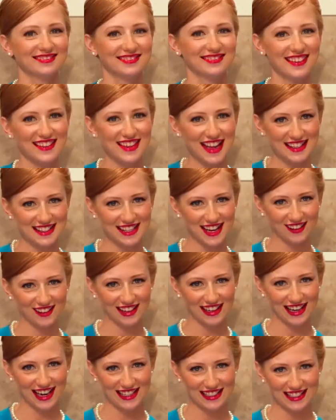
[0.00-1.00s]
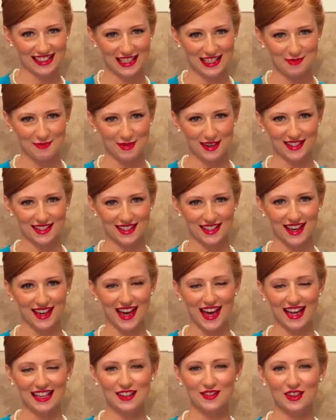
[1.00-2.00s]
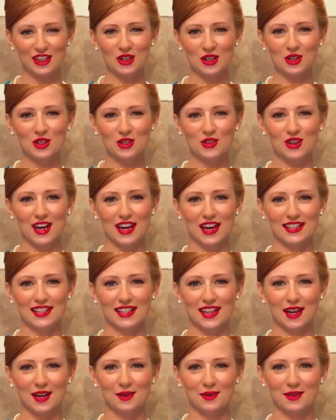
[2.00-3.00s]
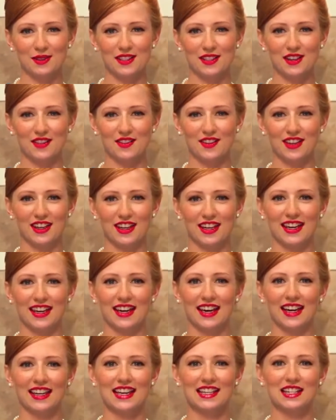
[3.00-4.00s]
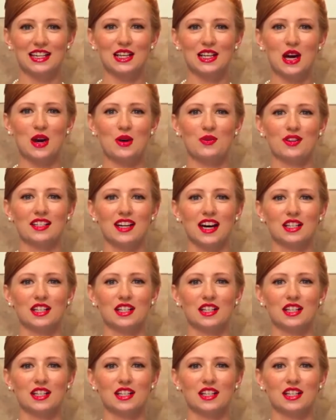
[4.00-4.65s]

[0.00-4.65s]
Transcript: And that's how I like to keep it, leaving not a trace that I was ever here, let alone that I